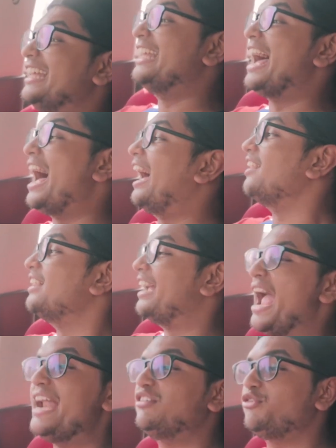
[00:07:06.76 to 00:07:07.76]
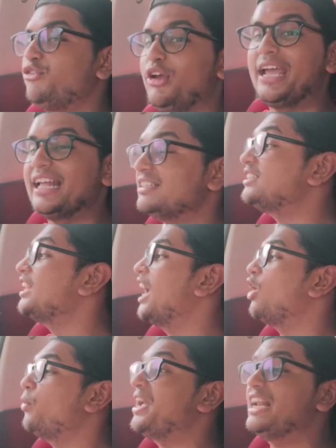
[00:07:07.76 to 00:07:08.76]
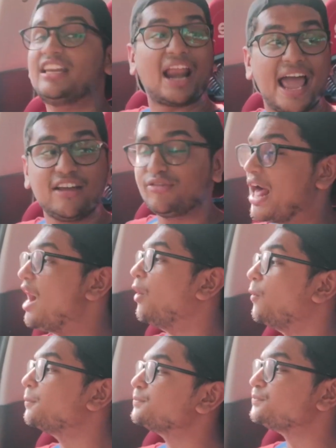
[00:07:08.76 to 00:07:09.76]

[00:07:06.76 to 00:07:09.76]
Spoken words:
yeah, it feels rear wheel drive now.